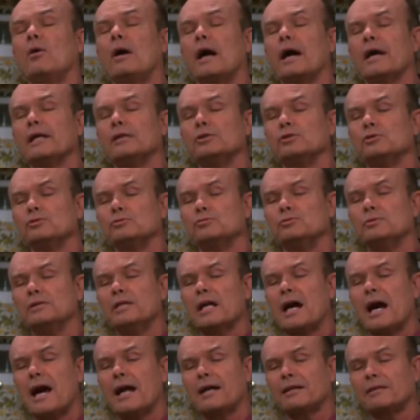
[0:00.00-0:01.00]
I do
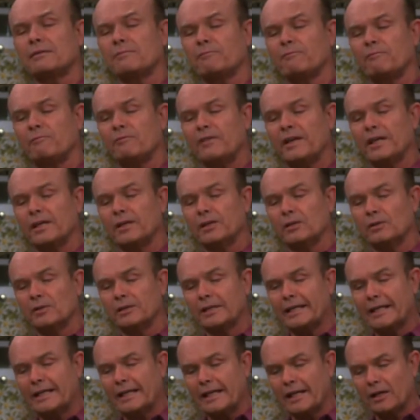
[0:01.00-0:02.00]
not
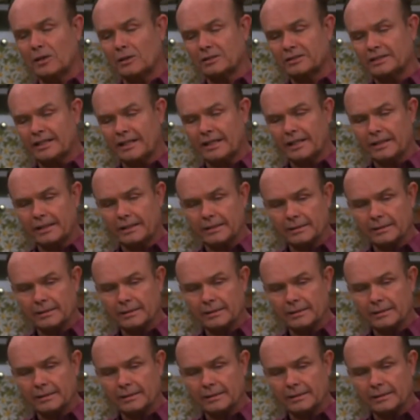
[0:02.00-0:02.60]
feel guilty.